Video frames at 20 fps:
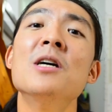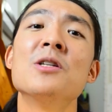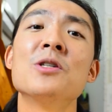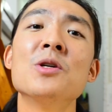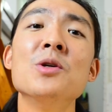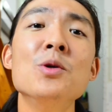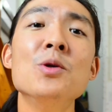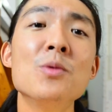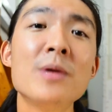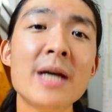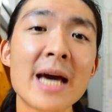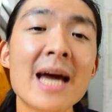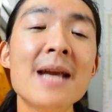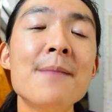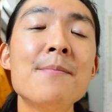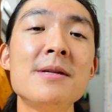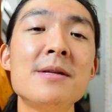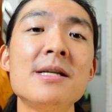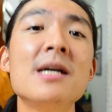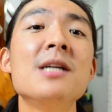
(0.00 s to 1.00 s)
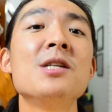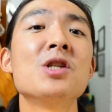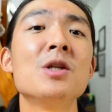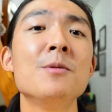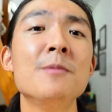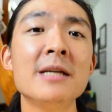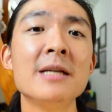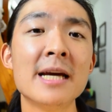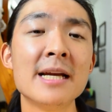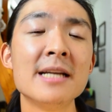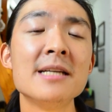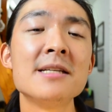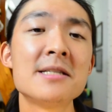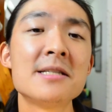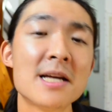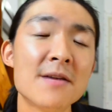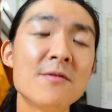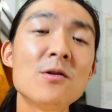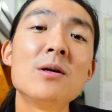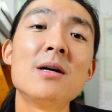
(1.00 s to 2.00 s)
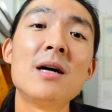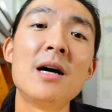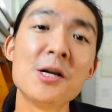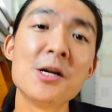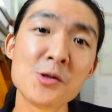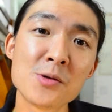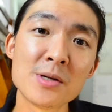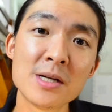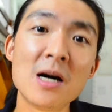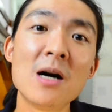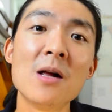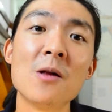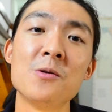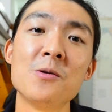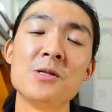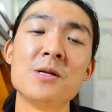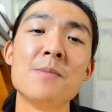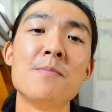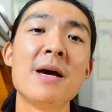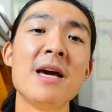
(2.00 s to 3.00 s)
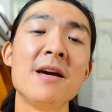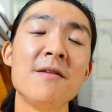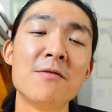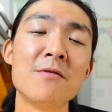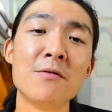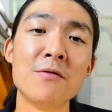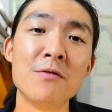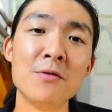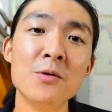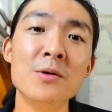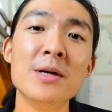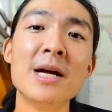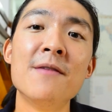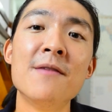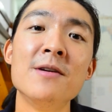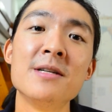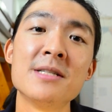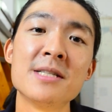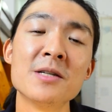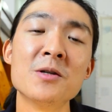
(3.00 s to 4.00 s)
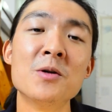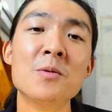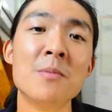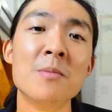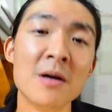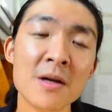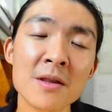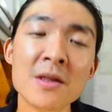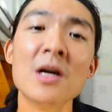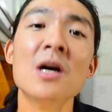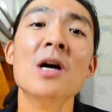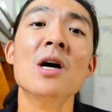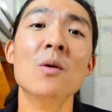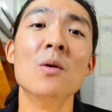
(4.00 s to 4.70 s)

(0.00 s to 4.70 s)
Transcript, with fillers: So you can potentially be getting several $100s to pay for food every single month,